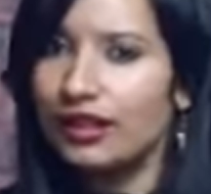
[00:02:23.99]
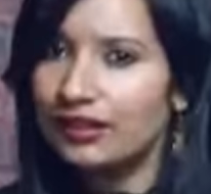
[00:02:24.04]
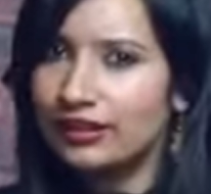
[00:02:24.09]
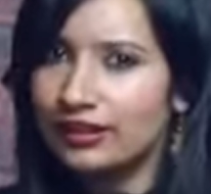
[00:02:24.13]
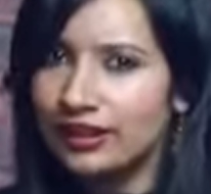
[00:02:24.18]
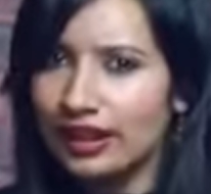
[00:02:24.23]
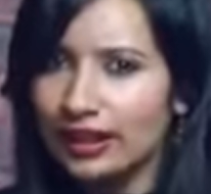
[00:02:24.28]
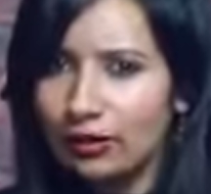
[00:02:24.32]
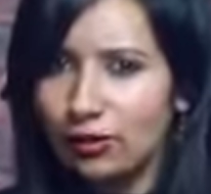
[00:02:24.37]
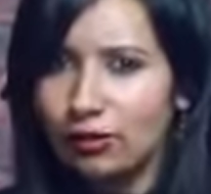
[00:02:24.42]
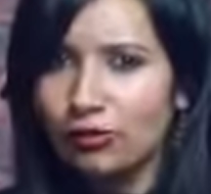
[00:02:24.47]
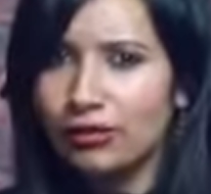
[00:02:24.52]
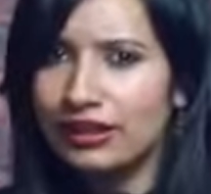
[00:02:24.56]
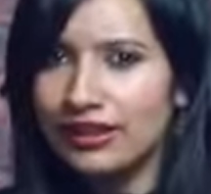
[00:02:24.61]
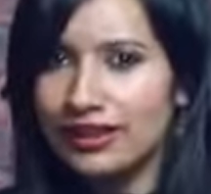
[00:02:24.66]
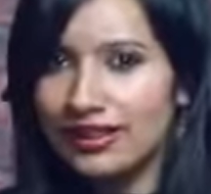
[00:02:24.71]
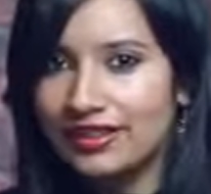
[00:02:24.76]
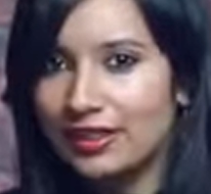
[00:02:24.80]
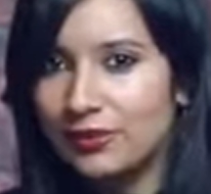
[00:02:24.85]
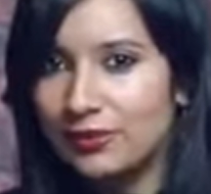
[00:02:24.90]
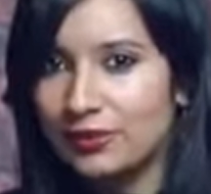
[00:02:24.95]
They don't
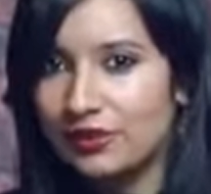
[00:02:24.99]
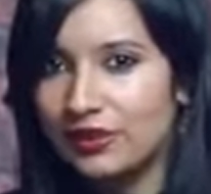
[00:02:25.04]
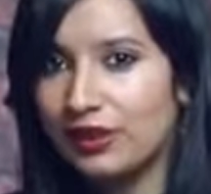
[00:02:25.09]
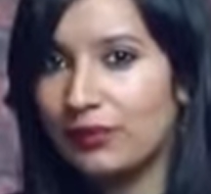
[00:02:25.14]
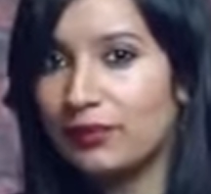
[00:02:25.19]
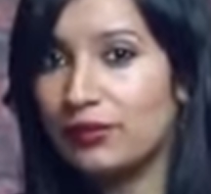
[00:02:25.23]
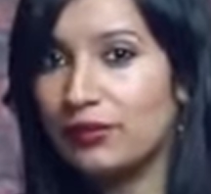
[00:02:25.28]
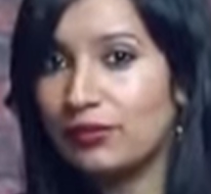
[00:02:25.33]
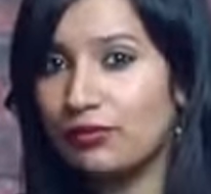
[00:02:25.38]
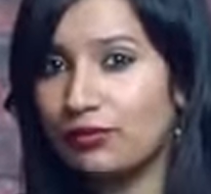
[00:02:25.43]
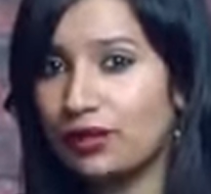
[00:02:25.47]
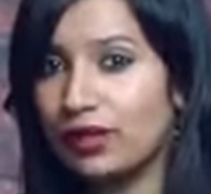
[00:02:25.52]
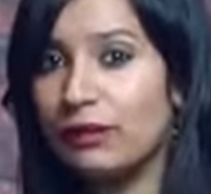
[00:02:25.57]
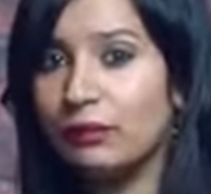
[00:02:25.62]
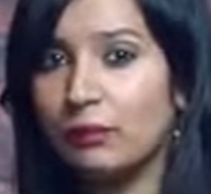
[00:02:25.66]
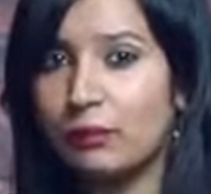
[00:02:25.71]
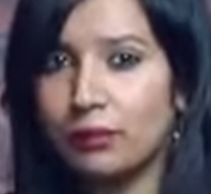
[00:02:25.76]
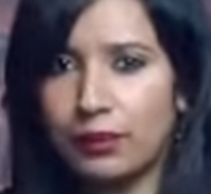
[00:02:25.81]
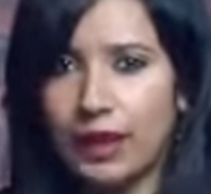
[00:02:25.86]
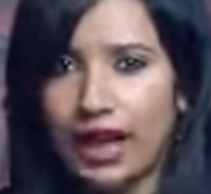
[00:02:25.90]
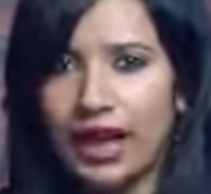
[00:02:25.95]
let themselves feel
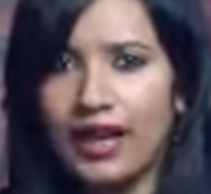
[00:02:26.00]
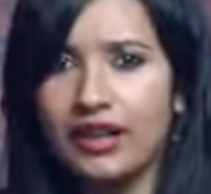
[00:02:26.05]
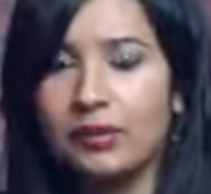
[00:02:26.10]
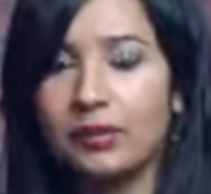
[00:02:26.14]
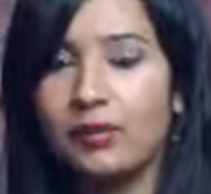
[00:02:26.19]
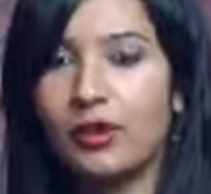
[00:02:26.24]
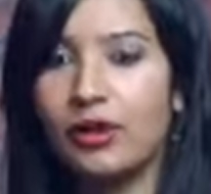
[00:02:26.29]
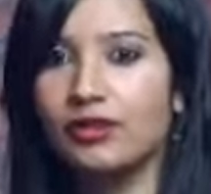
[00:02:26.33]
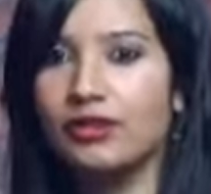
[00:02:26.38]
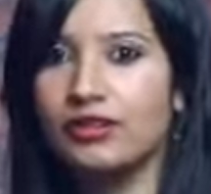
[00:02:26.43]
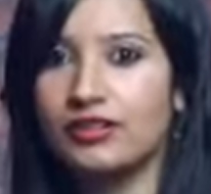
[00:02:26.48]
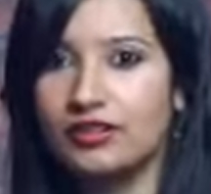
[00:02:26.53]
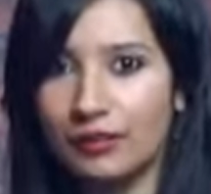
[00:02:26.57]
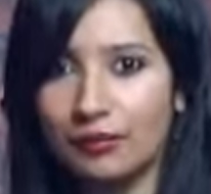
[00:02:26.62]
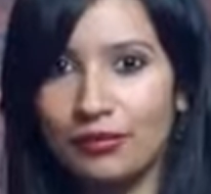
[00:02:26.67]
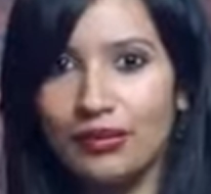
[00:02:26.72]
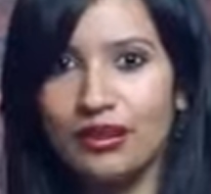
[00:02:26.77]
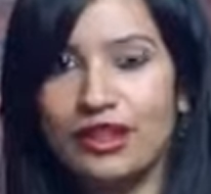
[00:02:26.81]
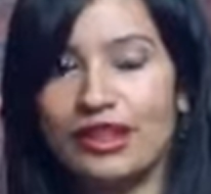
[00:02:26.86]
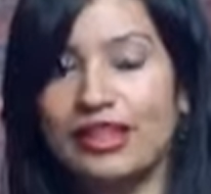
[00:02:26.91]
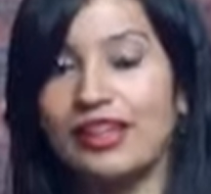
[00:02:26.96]
bad about
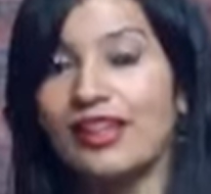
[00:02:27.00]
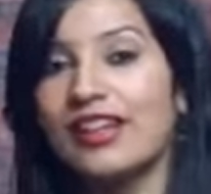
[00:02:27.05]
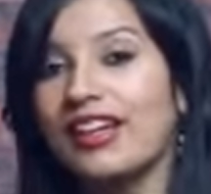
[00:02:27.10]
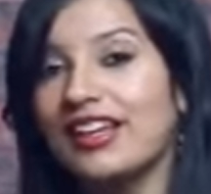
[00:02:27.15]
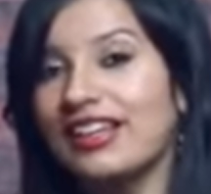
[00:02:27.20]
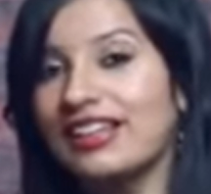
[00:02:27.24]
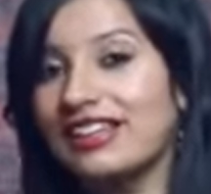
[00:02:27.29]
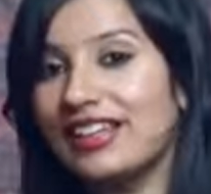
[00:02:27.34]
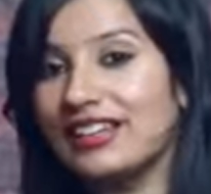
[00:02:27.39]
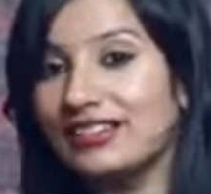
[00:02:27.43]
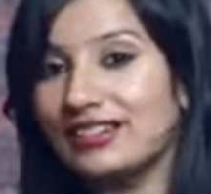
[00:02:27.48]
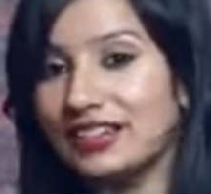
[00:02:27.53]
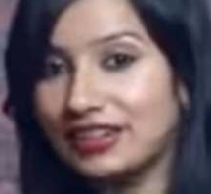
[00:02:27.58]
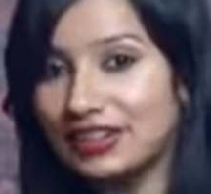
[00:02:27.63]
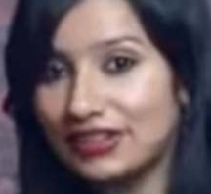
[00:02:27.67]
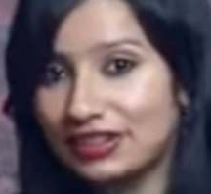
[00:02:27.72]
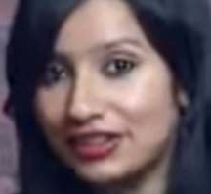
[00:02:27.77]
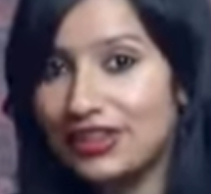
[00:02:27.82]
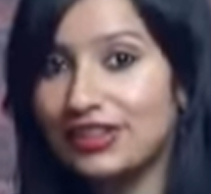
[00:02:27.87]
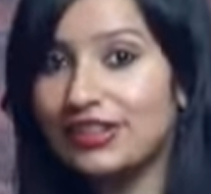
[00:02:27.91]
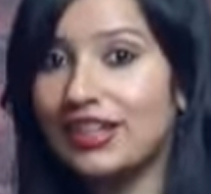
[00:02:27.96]
something that they
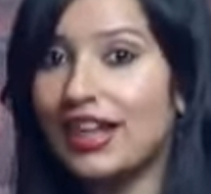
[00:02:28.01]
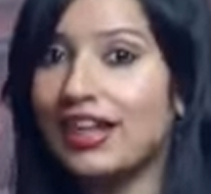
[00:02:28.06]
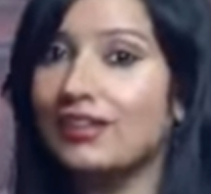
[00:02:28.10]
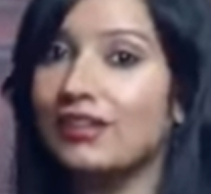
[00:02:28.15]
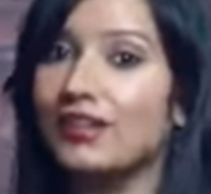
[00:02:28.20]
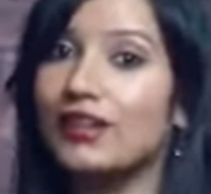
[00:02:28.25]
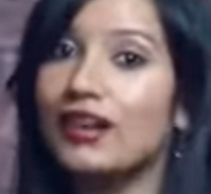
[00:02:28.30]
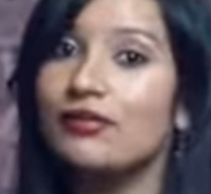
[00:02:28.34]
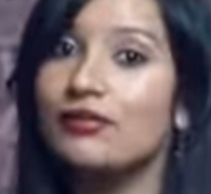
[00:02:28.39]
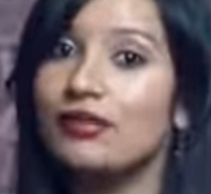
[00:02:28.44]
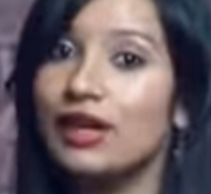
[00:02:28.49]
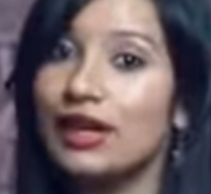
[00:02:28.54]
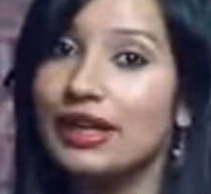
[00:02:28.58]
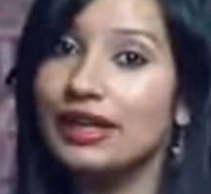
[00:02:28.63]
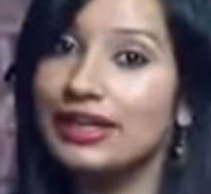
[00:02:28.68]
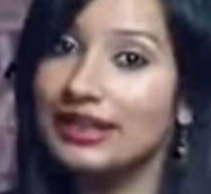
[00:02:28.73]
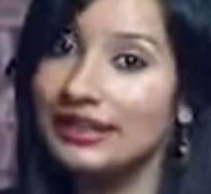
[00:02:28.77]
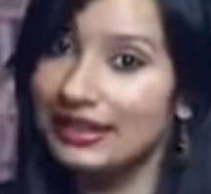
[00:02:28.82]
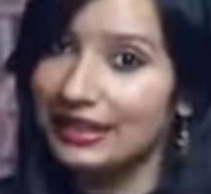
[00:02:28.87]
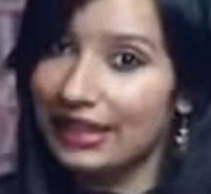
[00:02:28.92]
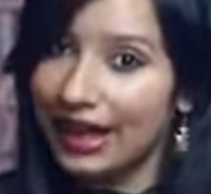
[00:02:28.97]
did and they are
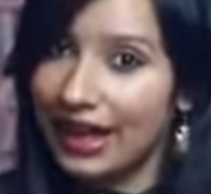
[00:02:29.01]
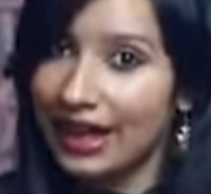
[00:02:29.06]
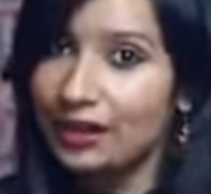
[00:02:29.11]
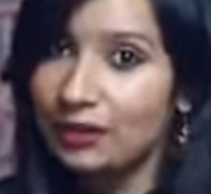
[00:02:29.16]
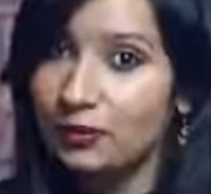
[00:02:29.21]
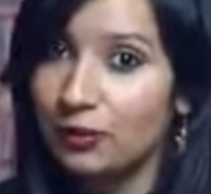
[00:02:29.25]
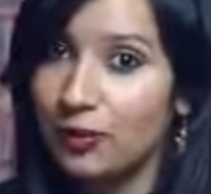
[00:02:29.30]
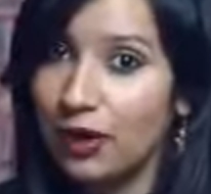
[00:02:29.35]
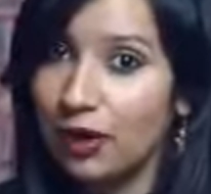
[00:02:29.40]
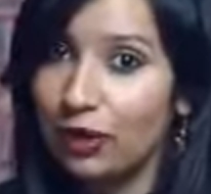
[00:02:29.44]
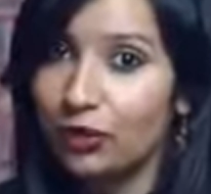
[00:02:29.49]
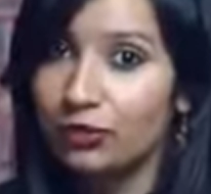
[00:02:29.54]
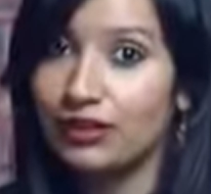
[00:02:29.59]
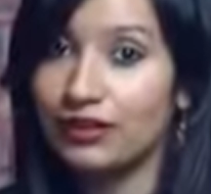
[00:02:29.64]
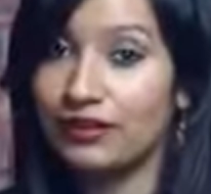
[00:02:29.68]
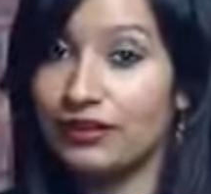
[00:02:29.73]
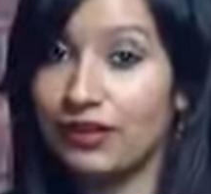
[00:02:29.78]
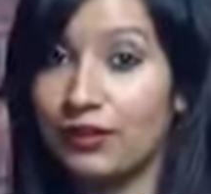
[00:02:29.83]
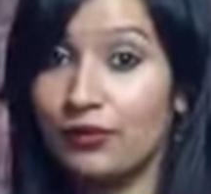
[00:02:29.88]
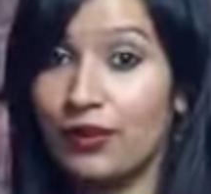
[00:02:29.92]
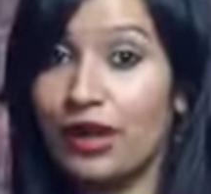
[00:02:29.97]
very glad about
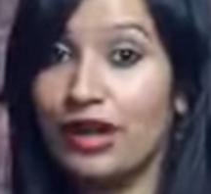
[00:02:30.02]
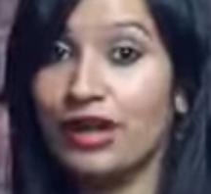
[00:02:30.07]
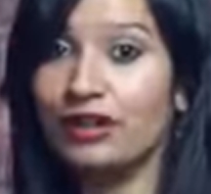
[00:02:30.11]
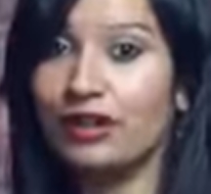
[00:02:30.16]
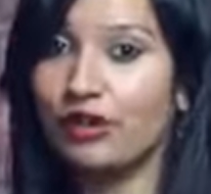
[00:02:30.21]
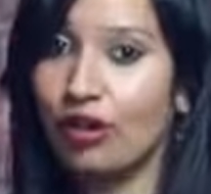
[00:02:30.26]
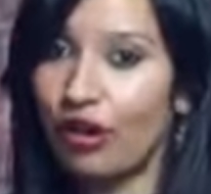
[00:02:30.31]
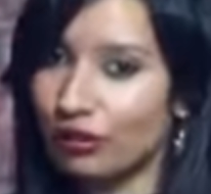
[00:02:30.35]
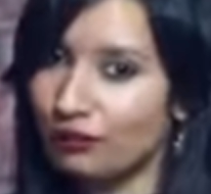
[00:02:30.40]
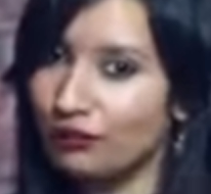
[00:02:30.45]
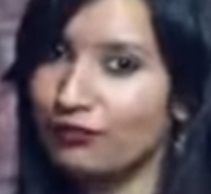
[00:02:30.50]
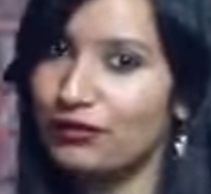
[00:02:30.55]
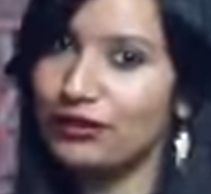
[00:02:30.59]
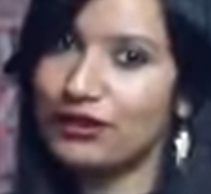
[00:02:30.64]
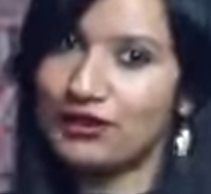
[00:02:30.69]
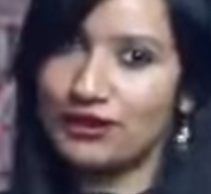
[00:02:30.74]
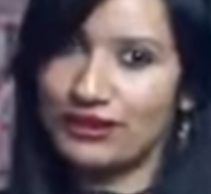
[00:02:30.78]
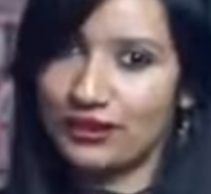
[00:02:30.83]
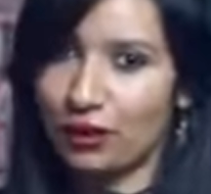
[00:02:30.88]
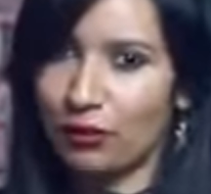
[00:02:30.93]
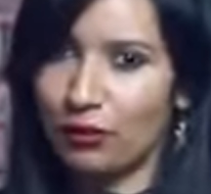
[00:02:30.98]
and they are very
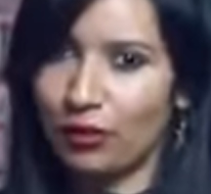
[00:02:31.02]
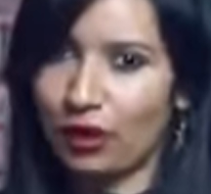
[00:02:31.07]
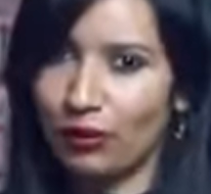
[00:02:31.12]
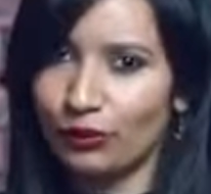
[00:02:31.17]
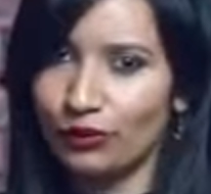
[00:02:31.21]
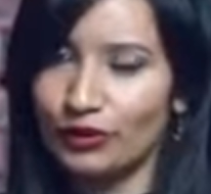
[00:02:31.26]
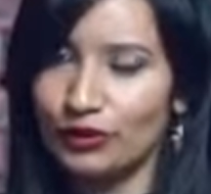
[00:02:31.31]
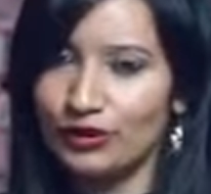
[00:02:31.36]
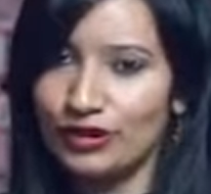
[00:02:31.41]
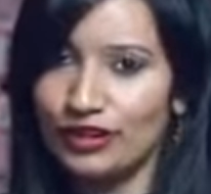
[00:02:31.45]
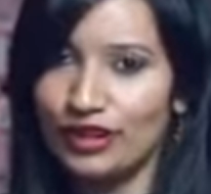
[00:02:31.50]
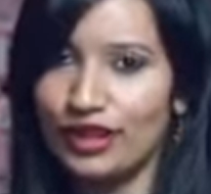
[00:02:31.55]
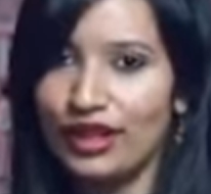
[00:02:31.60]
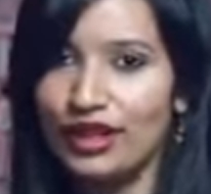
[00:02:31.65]
confident about.